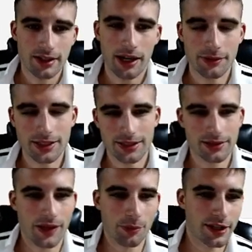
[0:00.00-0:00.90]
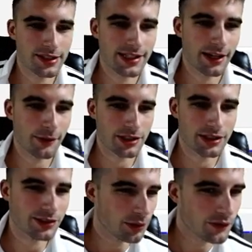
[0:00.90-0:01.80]
I was going to say I love that price tag, which I
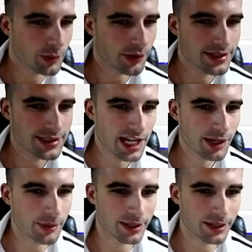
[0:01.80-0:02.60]
don't love the price tag,